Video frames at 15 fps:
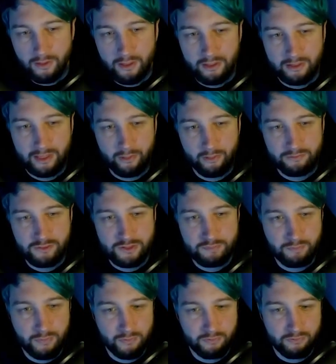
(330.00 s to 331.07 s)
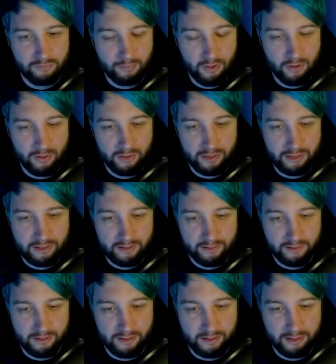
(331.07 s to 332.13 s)
Now I've just moved my
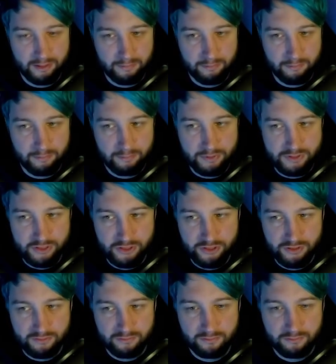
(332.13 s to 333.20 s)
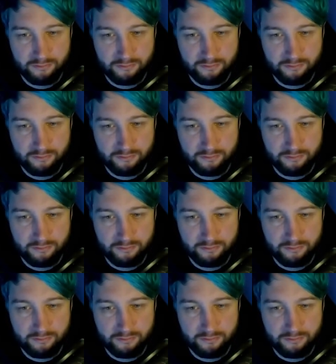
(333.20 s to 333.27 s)
position